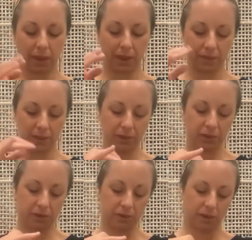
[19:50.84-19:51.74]
And then
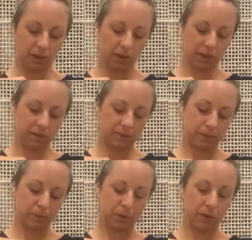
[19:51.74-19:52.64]
you can
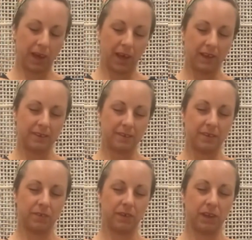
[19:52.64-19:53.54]
dip your hand in
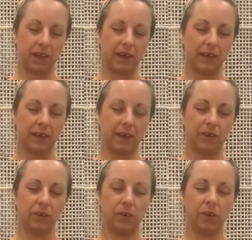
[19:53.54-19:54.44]
if you like,
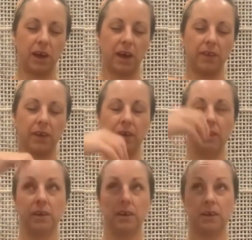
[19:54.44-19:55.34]
and you could
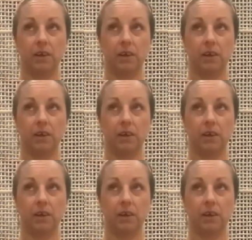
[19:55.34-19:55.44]
either